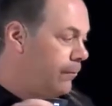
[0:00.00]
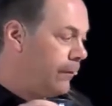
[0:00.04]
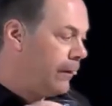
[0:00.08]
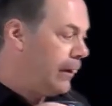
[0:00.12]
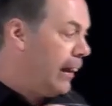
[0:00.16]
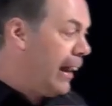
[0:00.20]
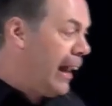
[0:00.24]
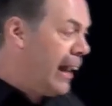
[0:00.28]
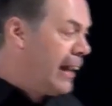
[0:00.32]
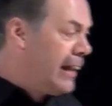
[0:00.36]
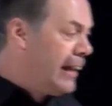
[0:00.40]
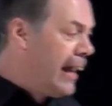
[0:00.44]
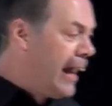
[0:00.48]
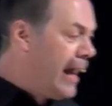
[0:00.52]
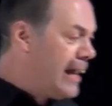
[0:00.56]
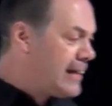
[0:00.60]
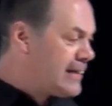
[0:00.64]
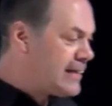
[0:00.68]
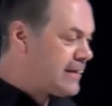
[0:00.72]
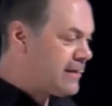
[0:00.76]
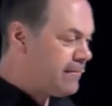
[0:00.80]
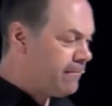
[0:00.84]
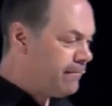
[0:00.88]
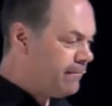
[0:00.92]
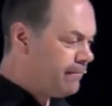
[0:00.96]
And
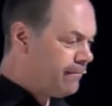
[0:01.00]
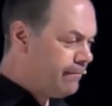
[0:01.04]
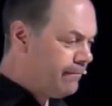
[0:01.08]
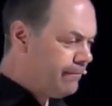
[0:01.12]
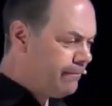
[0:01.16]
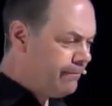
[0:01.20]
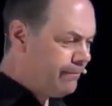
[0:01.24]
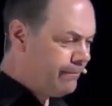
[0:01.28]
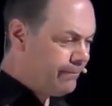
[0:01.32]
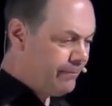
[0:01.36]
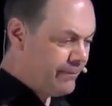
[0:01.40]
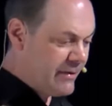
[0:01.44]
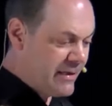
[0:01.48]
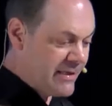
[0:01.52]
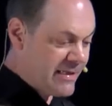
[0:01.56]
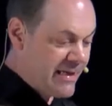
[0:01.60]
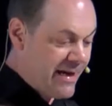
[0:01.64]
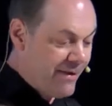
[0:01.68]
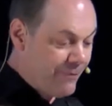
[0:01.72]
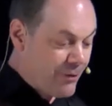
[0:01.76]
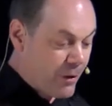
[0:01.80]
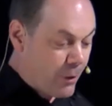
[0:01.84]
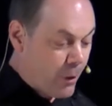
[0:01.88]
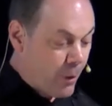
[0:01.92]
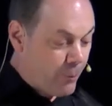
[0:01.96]
yet, this
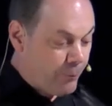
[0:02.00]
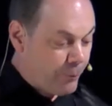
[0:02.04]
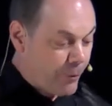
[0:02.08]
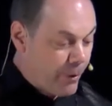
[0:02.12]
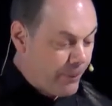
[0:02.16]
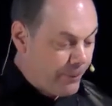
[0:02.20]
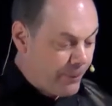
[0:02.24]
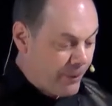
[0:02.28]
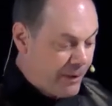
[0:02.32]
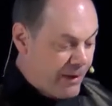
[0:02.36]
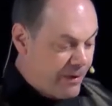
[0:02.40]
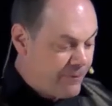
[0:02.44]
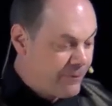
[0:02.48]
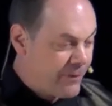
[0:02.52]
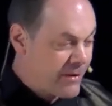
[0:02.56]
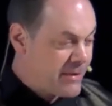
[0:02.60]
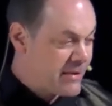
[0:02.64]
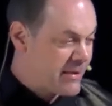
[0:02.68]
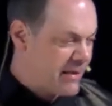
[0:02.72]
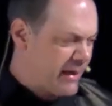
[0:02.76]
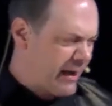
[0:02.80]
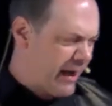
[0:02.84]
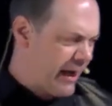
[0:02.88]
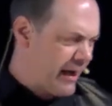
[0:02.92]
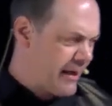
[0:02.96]
never got properly
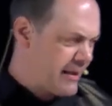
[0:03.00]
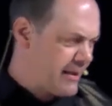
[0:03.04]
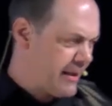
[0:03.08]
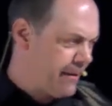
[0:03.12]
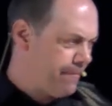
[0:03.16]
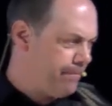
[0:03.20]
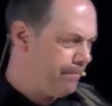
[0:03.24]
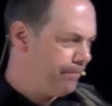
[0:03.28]
investigated.